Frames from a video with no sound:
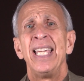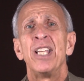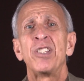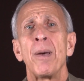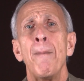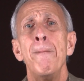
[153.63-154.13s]

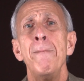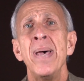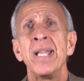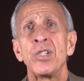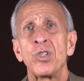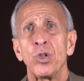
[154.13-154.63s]
It's a
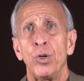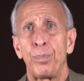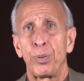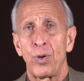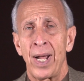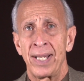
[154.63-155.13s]
mental
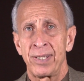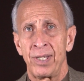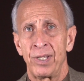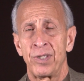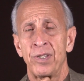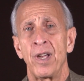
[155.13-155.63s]

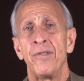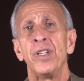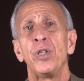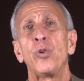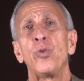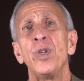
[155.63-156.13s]
process of
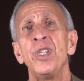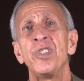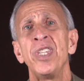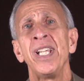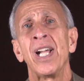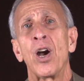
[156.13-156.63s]

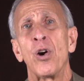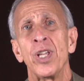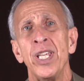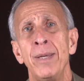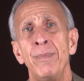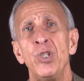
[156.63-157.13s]
increasing our
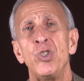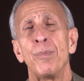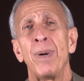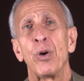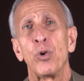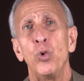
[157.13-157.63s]
image
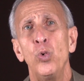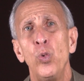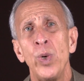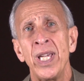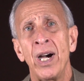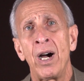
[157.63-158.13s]
about who
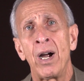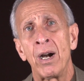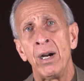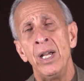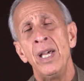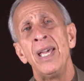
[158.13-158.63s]
we
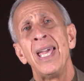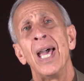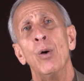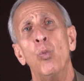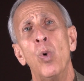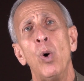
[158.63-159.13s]
are
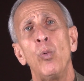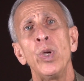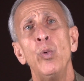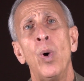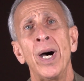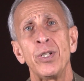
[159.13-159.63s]
and what
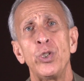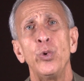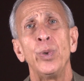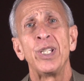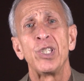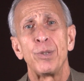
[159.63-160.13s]
we want
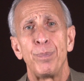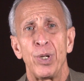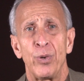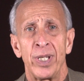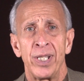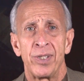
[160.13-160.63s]
to
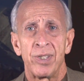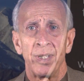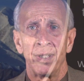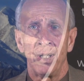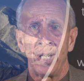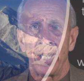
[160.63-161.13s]
experience in